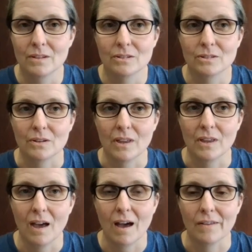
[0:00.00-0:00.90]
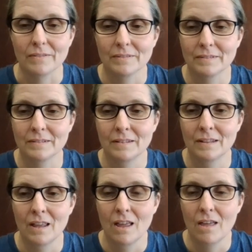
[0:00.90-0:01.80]
So yeah,
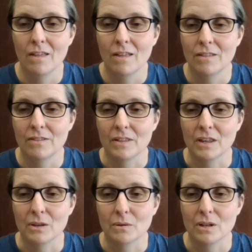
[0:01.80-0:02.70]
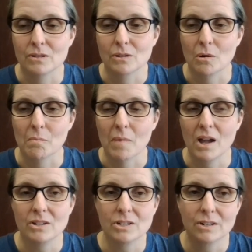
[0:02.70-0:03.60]
thank you all so
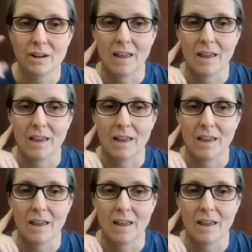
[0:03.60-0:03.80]
much.